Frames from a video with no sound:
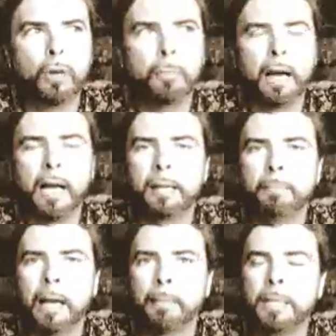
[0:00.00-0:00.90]

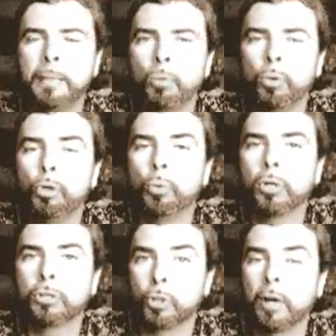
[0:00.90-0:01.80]
by people who
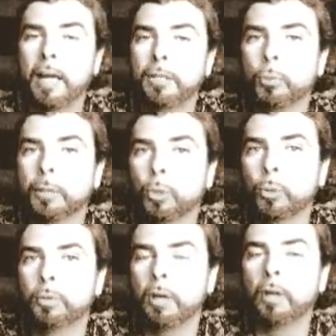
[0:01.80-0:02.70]
were trying to
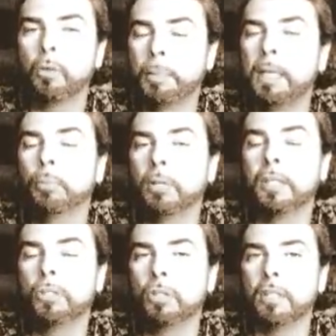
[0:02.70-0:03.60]
recruit other people
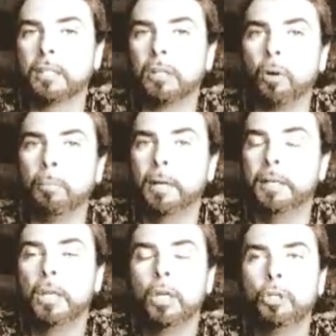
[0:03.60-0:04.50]
into the occult. But
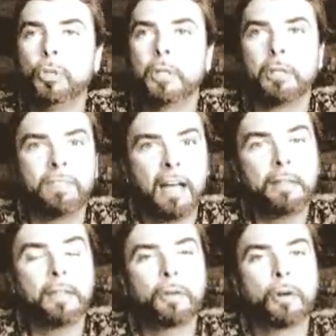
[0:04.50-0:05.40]
you're going to
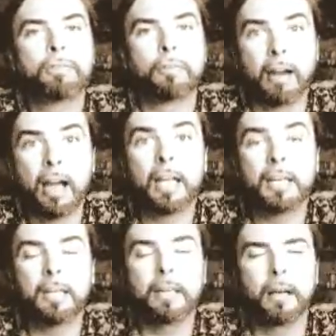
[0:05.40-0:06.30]
find that there are a
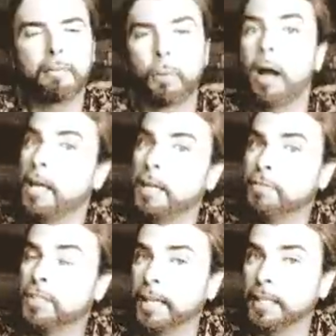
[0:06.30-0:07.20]
variety of
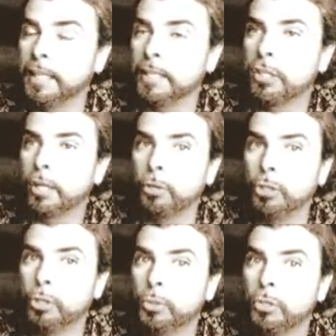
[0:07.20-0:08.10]
techniques that are
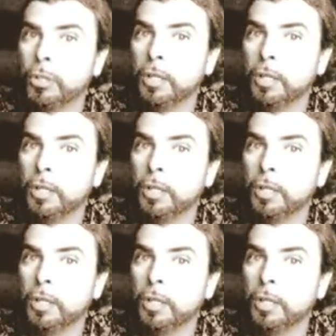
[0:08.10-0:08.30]
used